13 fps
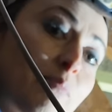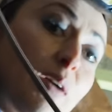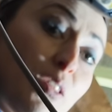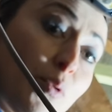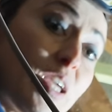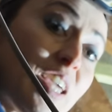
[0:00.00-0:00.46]

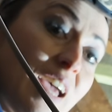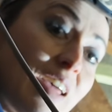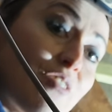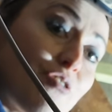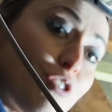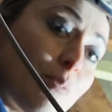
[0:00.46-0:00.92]
By the way, you
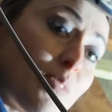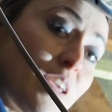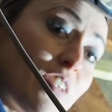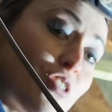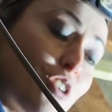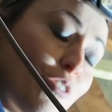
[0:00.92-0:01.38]
can trap the
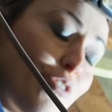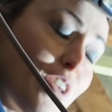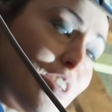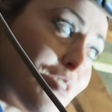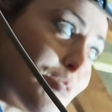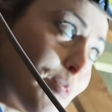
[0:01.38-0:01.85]
edge of your
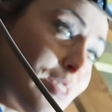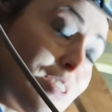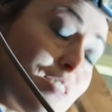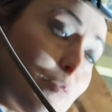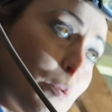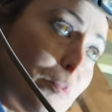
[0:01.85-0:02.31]
fingers with
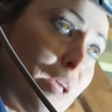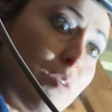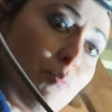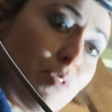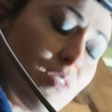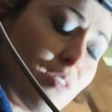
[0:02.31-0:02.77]
these. I've been
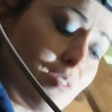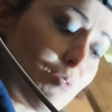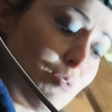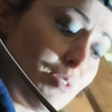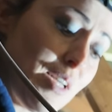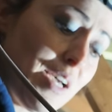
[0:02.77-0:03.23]
playing with these
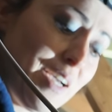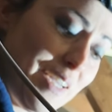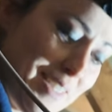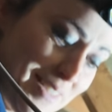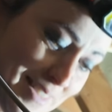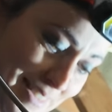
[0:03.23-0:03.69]
all
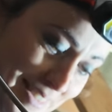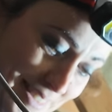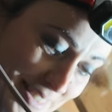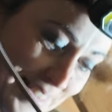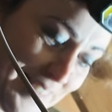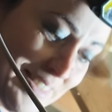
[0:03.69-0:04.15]
night.
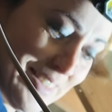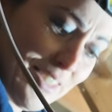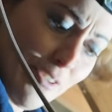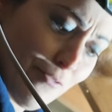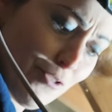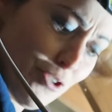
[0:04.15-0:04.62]

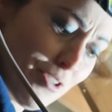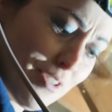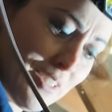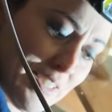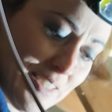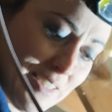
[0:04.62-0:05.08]
They're fun.